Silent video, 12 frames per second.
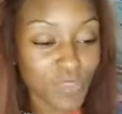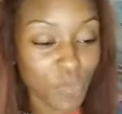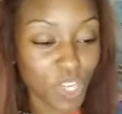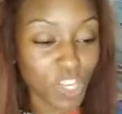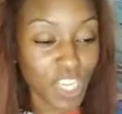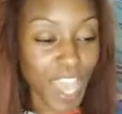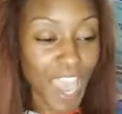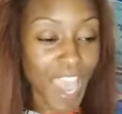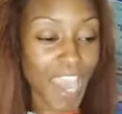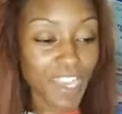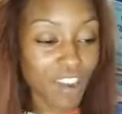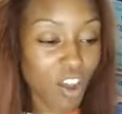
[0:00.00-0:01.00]
We're going to
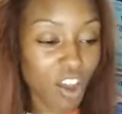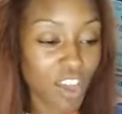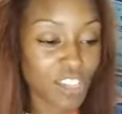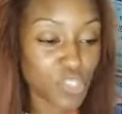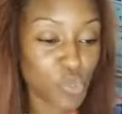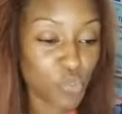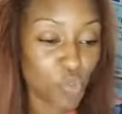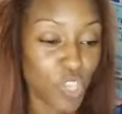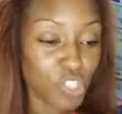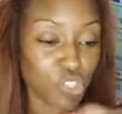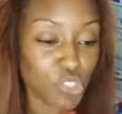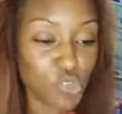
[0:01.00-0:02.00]
add on to
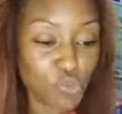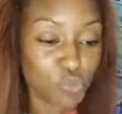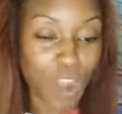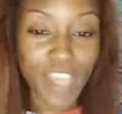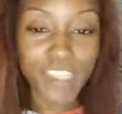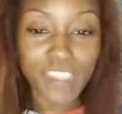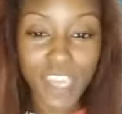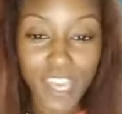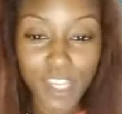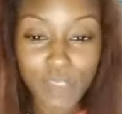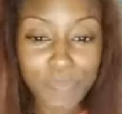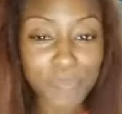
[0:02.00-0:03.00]
what you write
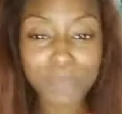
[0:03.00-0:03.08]
down.